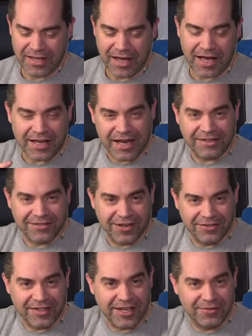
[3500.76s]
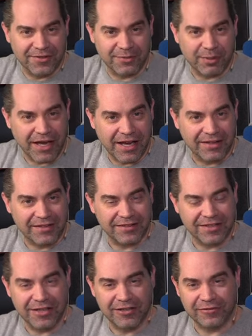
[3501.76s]
I had gone down the path
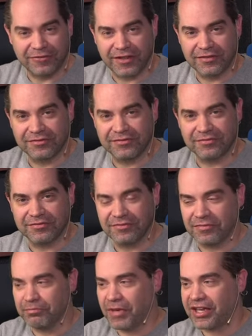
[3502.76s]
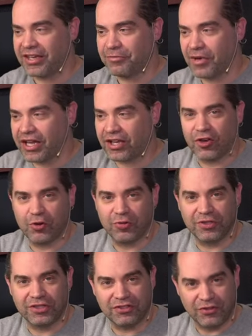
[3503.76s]
of making my
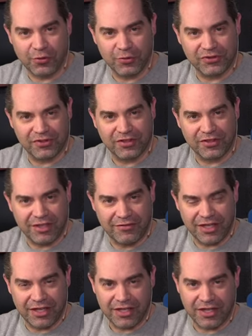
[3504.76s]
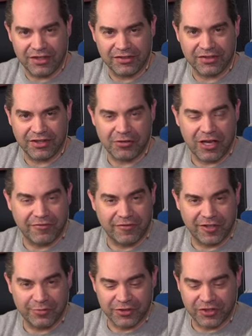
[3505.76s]
code use the D V Es that you have
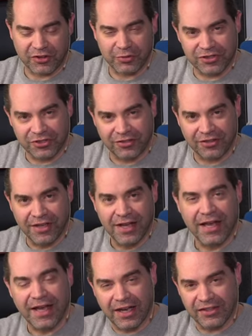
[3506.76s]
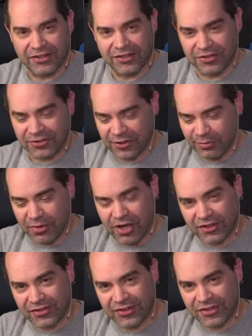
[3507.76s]
available on your switcher as additional
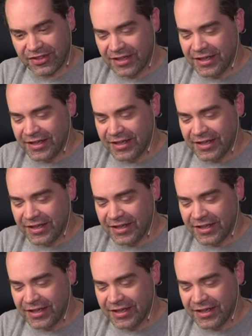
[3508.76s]
boxes.